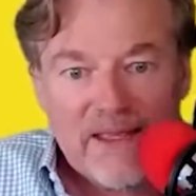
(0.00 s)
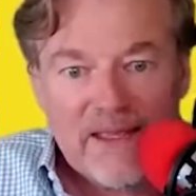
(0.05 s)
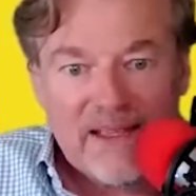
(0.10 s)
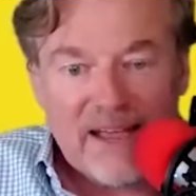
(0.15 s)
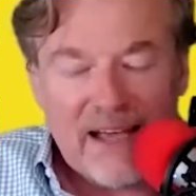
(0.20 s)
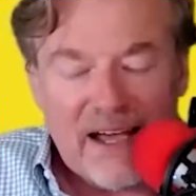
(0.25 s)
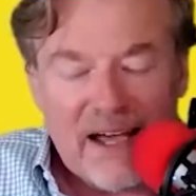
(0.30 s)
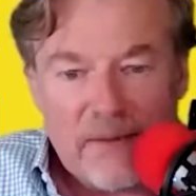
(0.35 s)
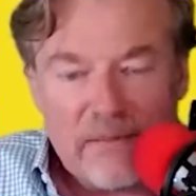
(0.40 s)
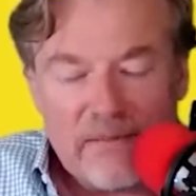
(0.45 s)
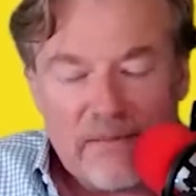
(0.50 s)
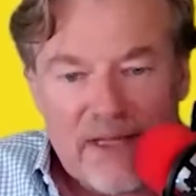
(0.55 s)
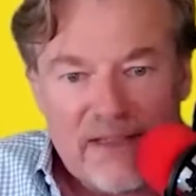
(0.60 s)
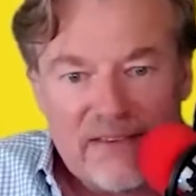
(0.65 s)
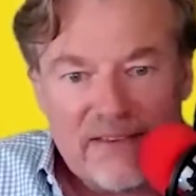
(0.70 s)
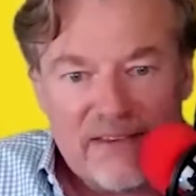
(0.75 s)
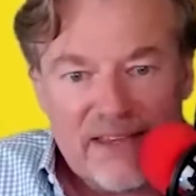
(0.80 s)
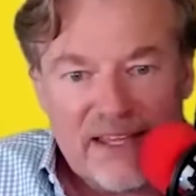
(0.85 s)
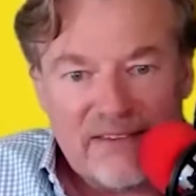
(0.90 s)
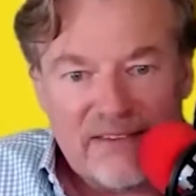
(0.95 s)

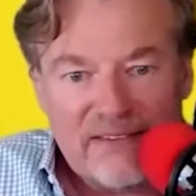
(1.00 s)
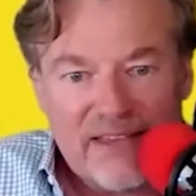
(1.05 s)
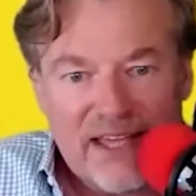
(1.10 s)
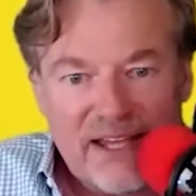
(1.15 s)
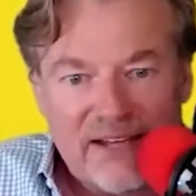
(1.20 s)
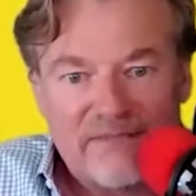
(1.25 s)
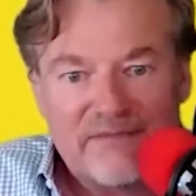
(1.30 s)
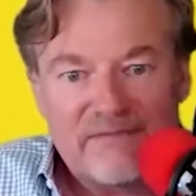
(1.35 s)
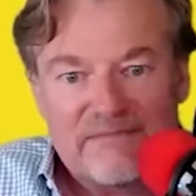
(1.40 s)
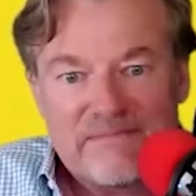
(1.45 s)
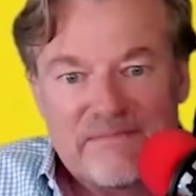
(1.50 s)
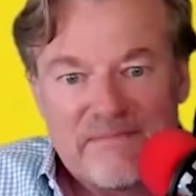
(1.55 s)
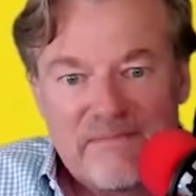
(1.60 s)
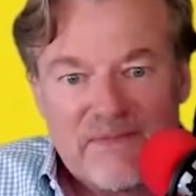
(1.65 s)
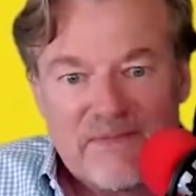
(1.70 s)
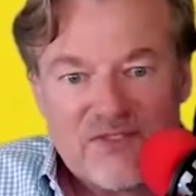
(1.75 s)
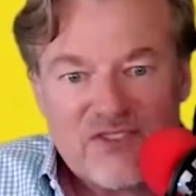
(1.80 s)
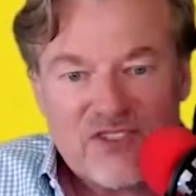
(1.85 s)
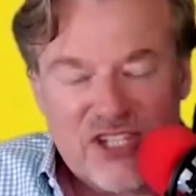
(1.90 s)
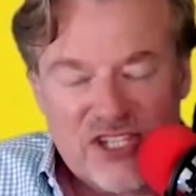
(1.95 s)
and then
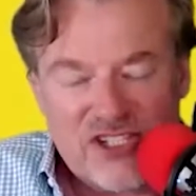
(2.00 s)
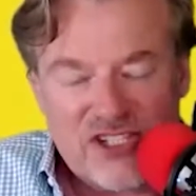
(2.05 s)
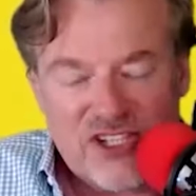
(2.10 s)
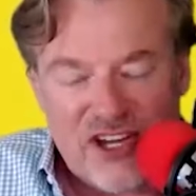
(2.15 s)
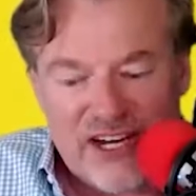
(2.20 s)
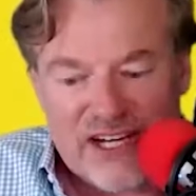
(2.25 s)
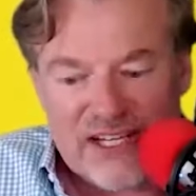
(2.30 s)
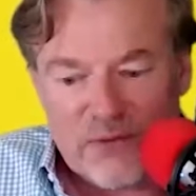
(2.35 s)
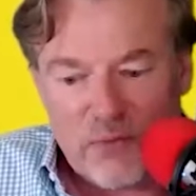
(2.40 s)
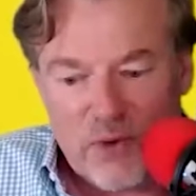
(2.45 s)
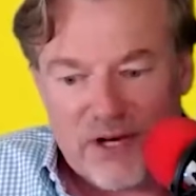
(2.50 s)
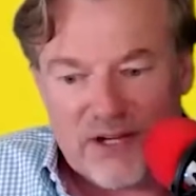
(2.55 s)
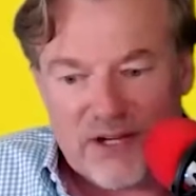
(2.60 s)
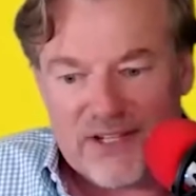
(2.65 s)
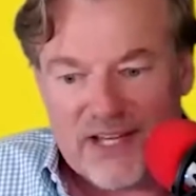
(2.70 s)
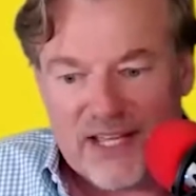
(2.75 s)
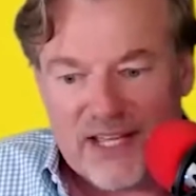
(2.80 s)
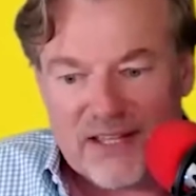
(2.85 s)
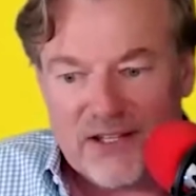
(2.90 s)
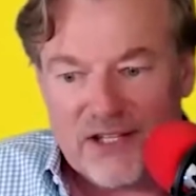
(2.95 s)
decided one
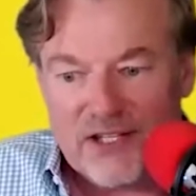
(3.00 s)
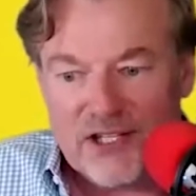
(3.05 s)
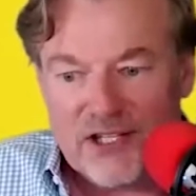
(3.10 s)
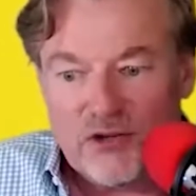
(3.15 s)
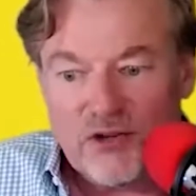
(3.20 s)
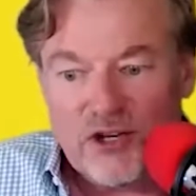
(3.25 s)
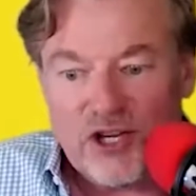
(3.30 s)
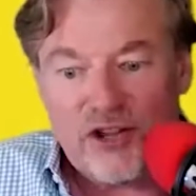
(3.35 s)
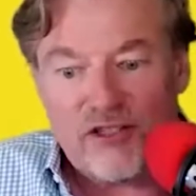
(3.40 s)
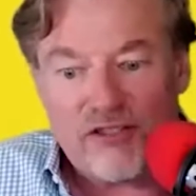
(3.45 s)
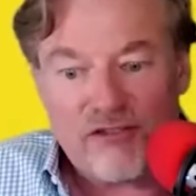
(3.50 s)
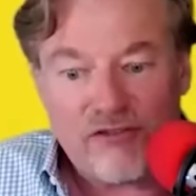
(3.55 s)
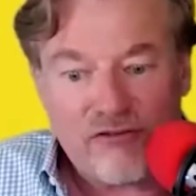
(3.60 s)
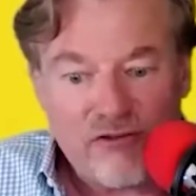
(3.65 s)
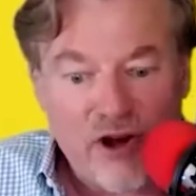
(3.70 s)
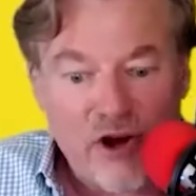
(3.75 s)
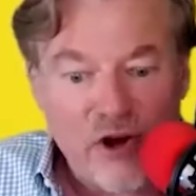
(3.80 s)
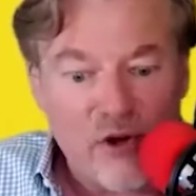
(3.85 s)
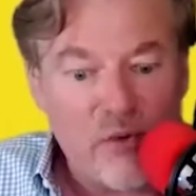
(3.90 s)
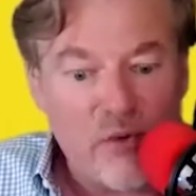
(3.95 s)
day that you were going to
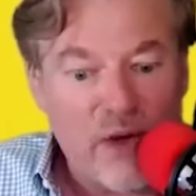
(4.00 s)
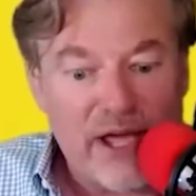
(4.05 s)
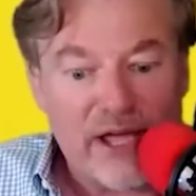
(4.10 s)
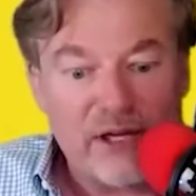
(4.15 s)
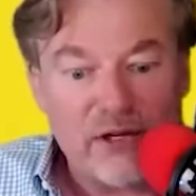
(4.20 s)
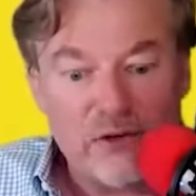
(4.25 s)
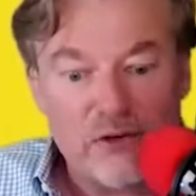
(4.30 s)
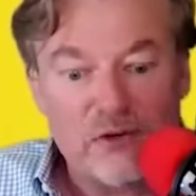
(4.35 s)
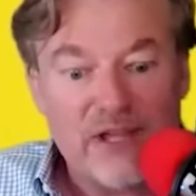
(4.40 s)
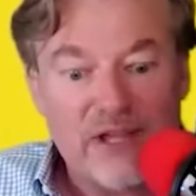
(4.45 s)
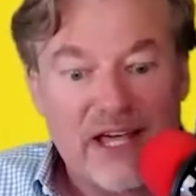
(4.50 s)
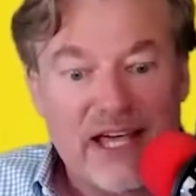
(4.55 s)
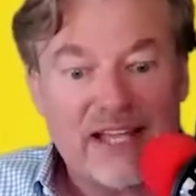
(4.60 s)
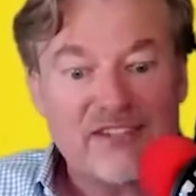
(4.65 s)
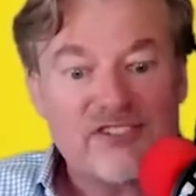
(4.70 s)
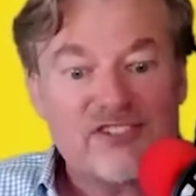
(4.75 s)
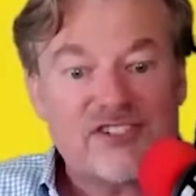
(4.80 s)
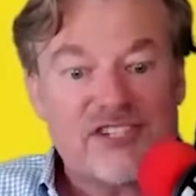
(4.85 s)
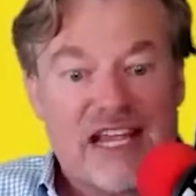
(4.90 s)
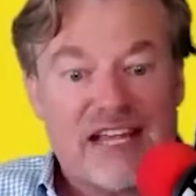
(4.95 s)
throw away all that
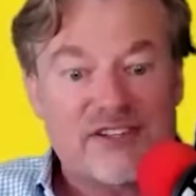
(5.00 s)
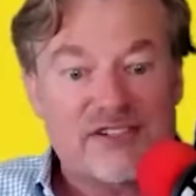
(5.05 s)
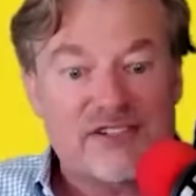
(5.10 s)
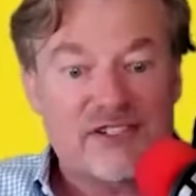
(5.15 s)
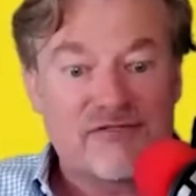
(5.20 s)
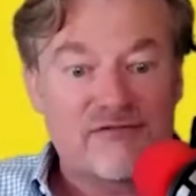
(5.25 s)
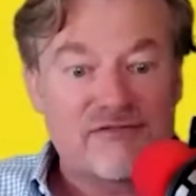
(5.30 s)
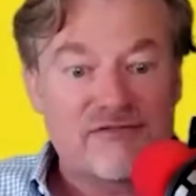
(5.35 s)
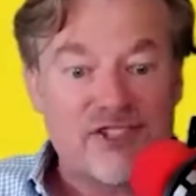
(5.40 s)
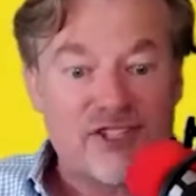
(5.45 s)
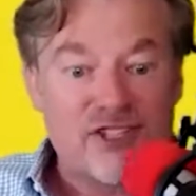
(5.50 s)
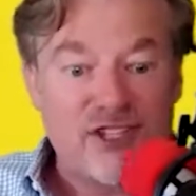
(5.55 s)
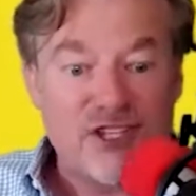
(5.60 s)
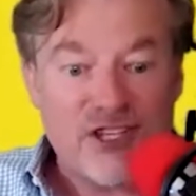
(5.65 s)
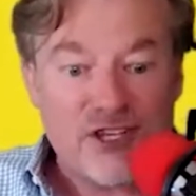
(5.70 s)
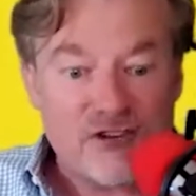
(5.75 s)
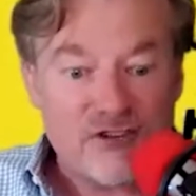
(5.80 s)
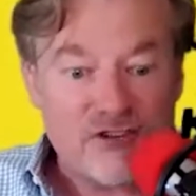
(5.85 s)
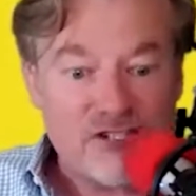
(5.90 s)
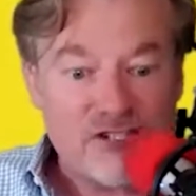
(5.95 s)
sense of
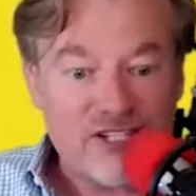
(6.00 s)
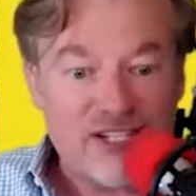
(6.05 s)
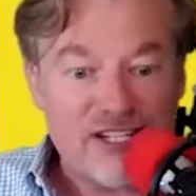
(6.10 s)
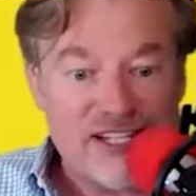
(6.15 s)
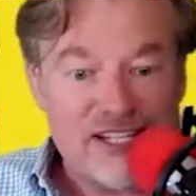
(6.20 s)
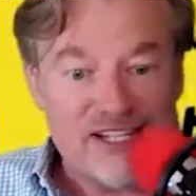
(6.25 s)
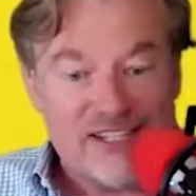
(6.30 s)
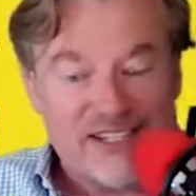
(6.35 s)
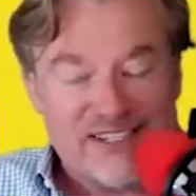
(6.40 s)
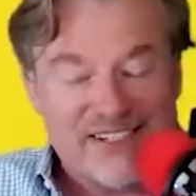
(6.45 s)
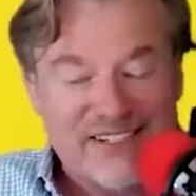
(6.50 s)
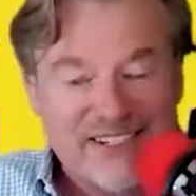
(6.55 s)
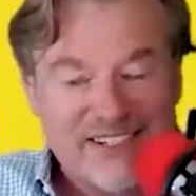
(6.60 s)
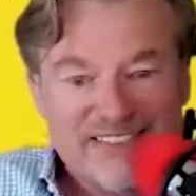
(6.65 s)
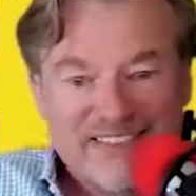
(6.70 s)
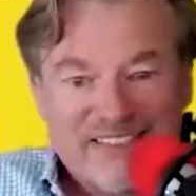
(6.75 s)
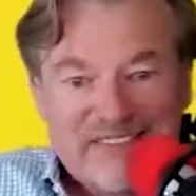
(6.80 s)
security and